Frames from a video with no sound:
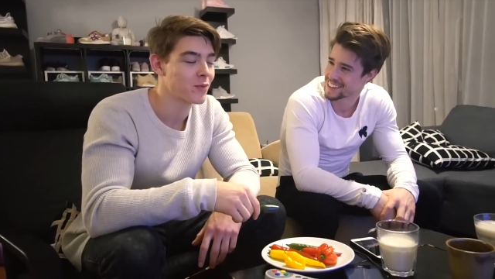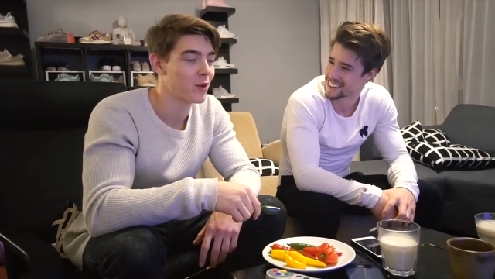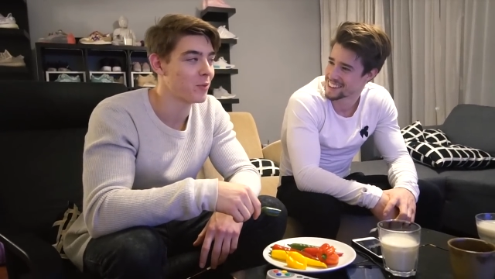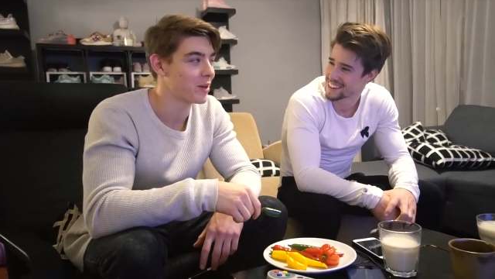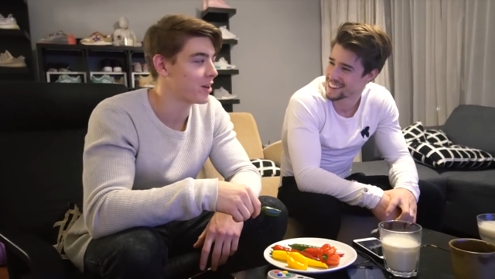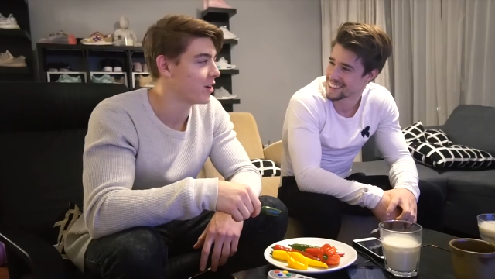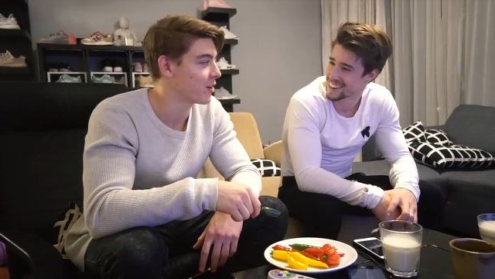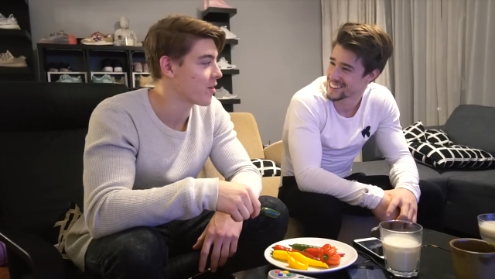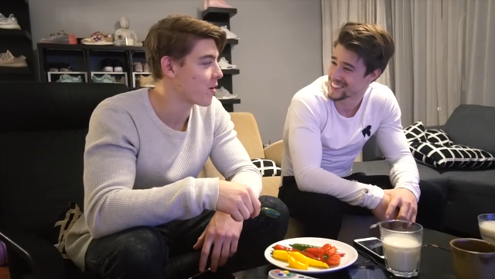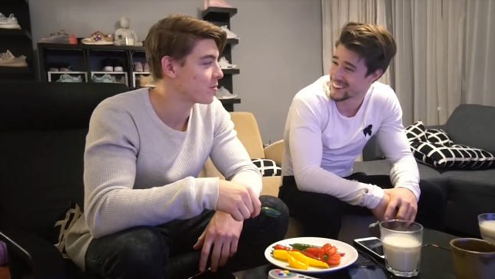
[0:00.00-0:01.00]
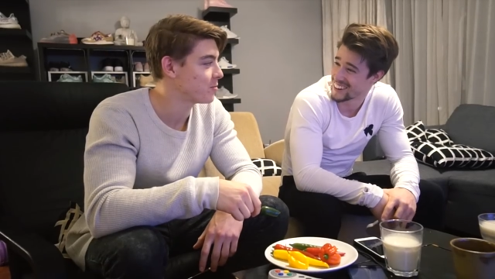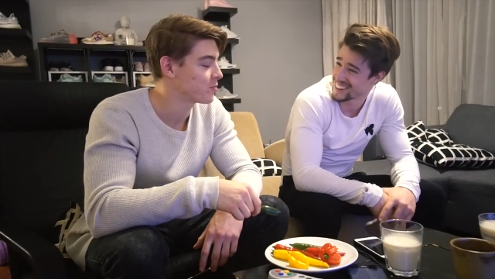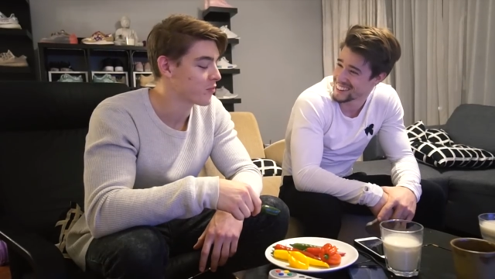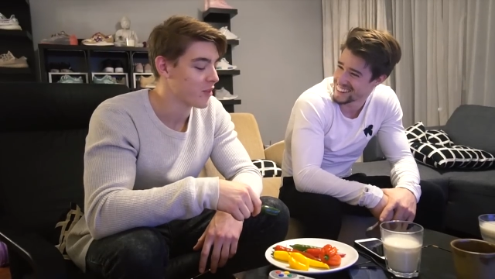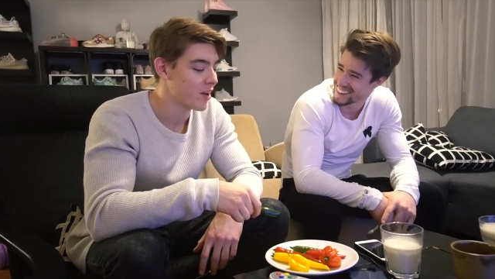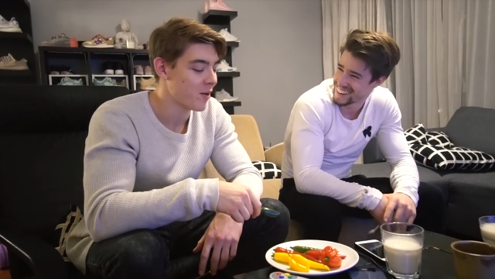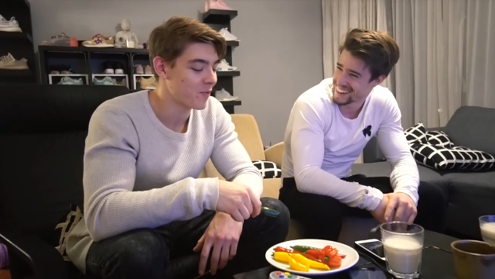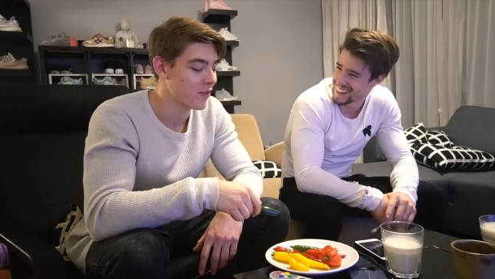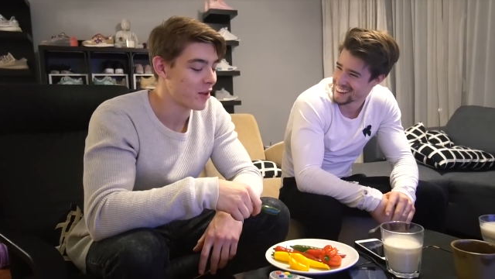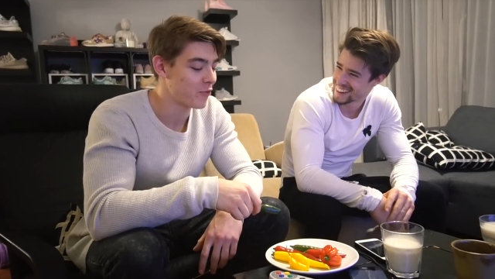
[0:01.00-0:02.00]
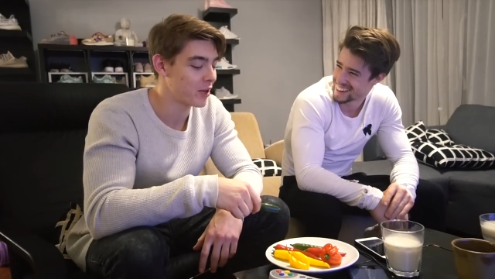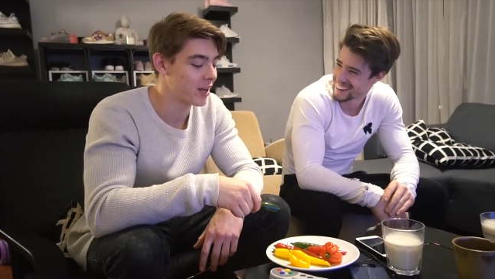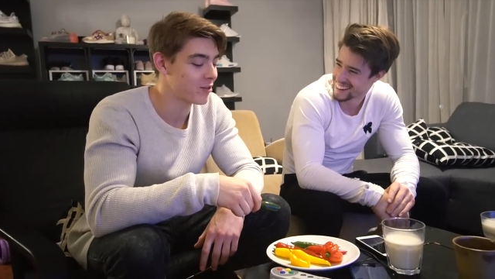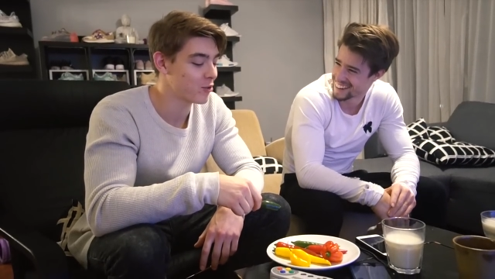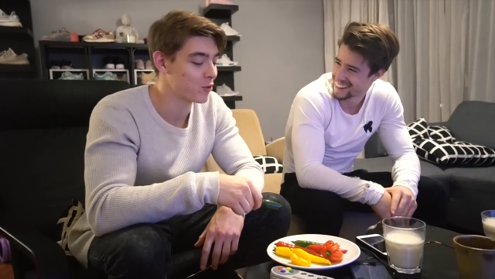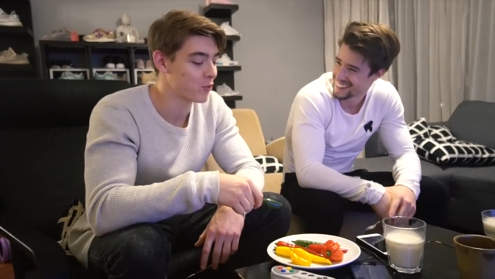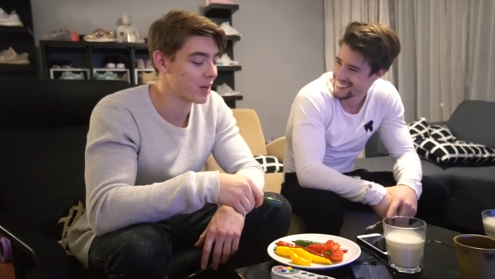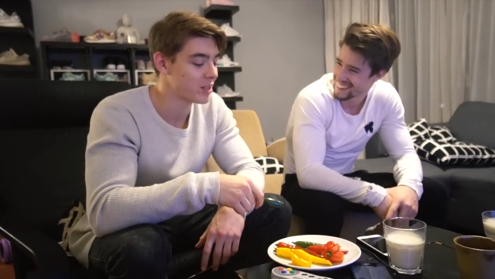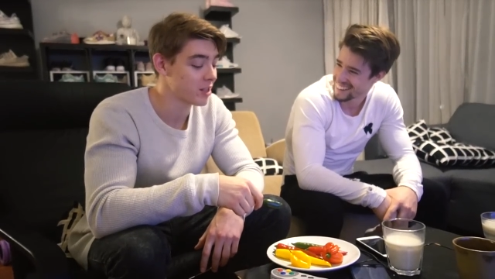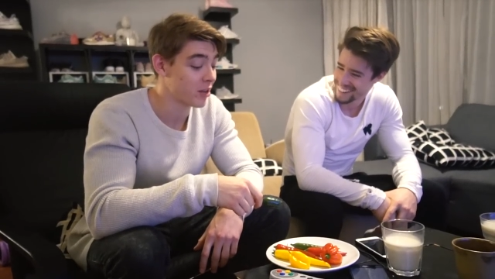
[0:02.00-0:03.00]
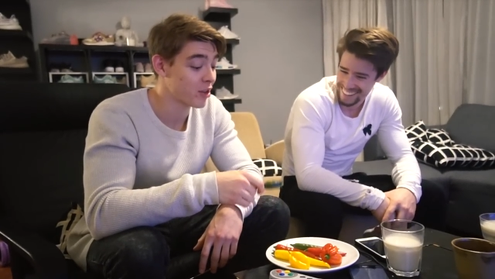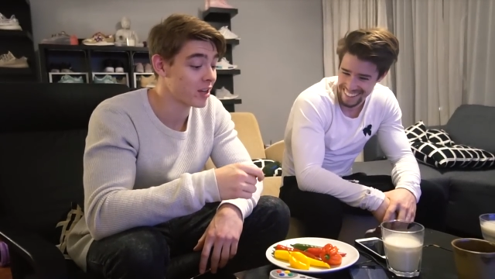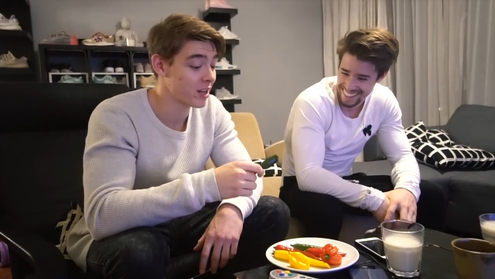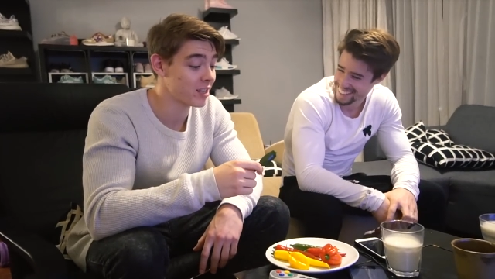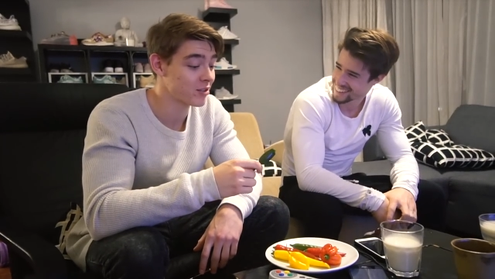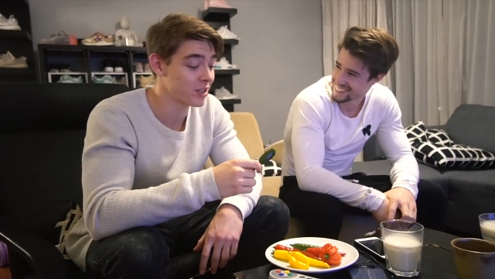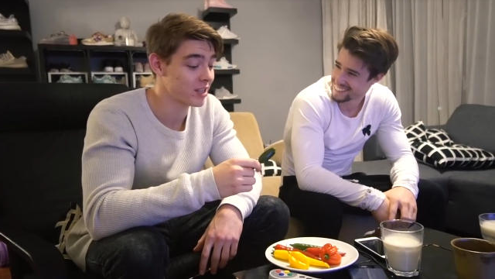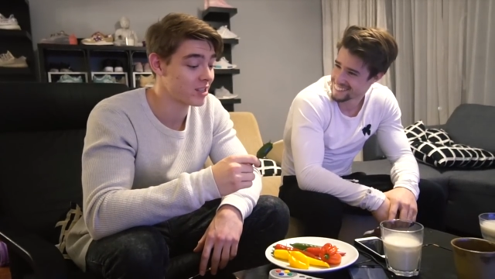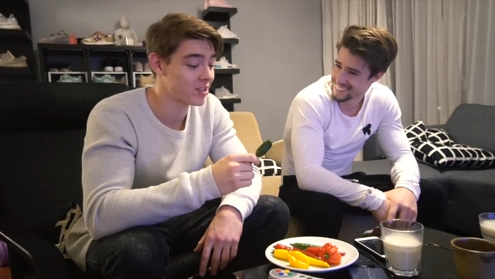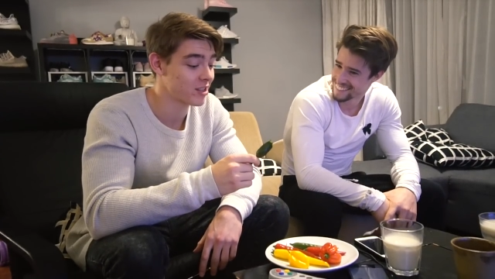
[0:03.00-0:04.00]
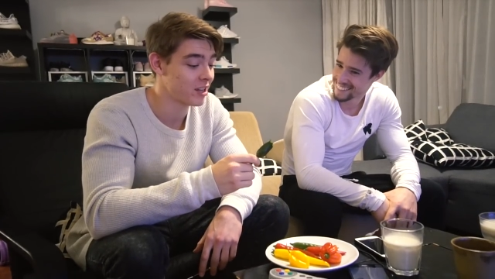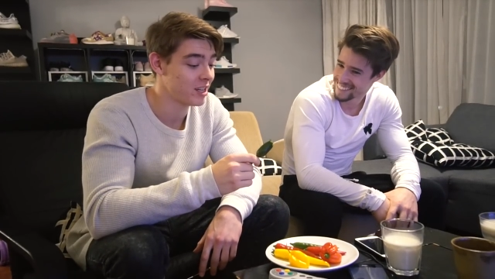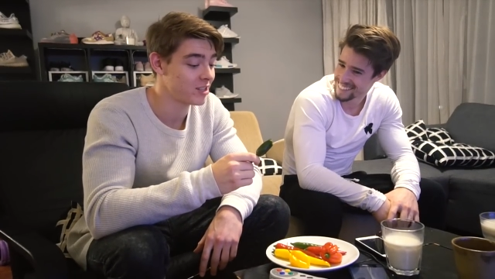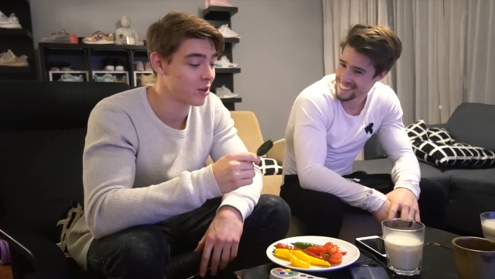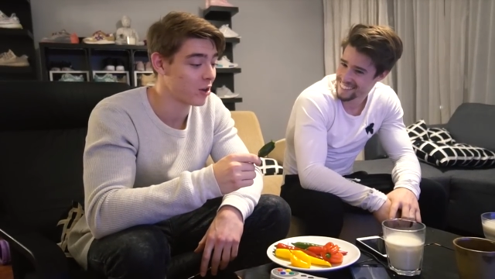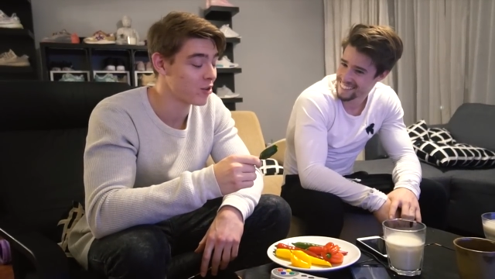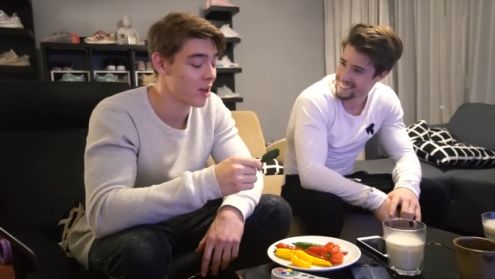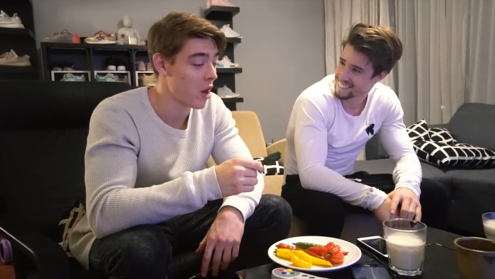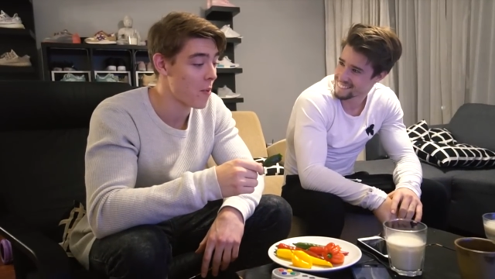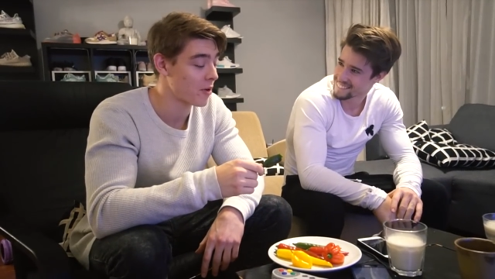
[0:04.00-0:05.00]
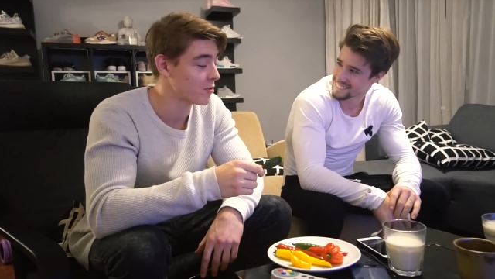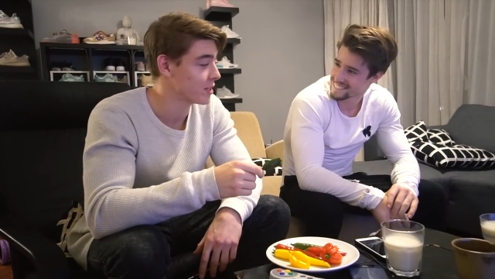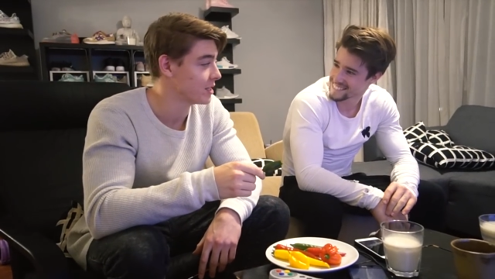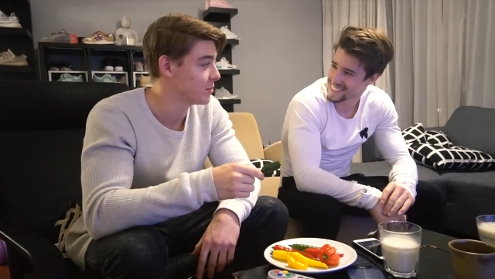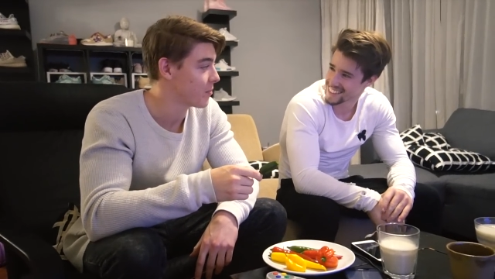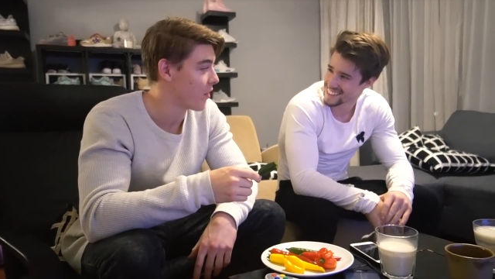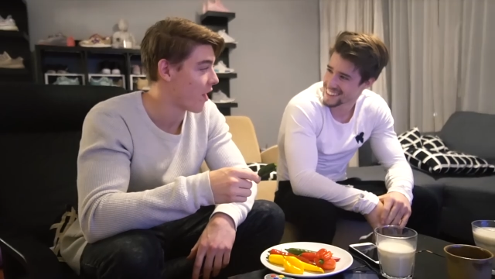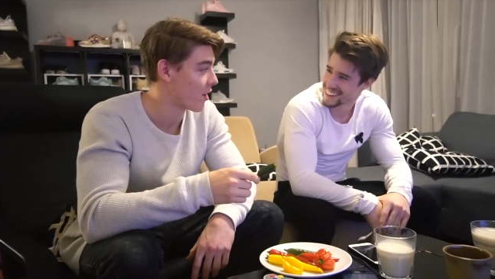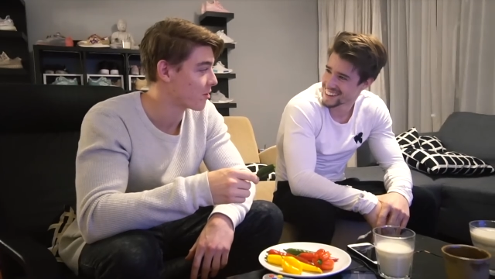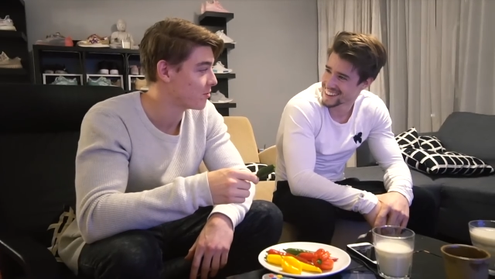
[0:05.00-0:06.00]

Speaker 1: Oh my god. Is it hot? If we get to the rest, I think literally this is the least hot, and I'm already like.